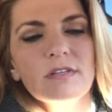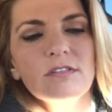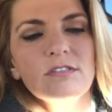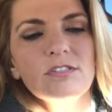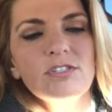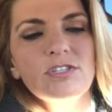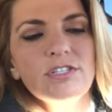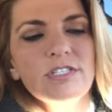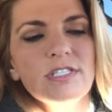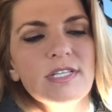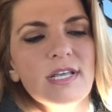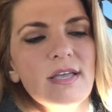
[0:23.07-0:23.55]

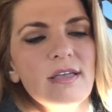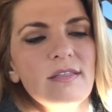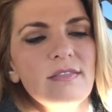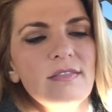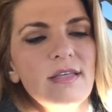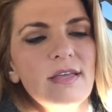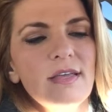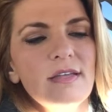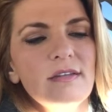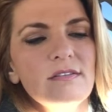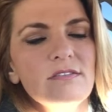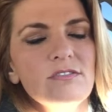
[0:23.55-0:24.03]
She said
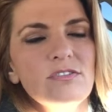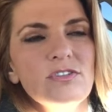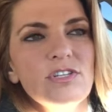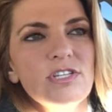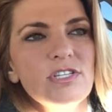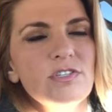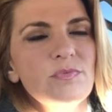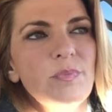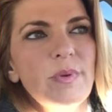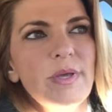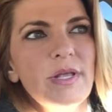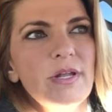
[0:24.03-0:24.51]
that
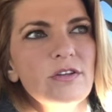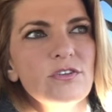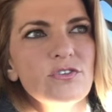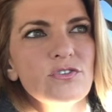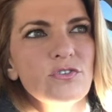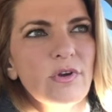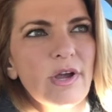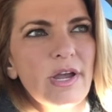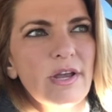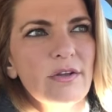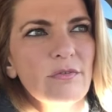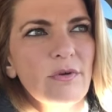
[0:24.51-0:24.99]
she's been a
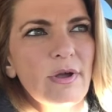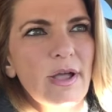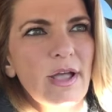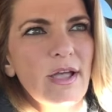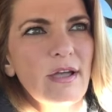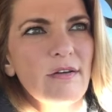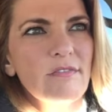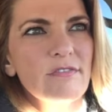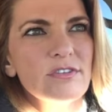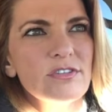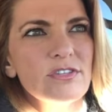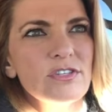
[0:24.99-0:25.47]
train
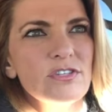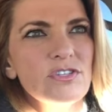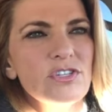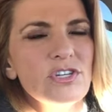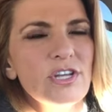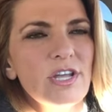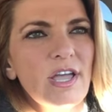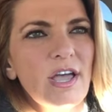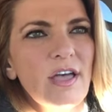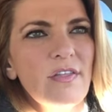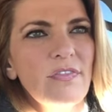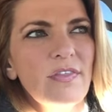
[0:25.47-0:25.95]
wreck ever since
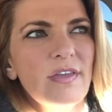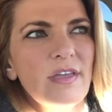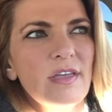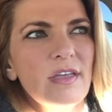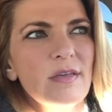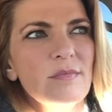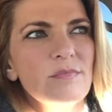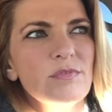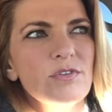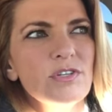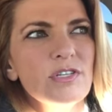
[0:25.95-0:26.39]
she got the hip.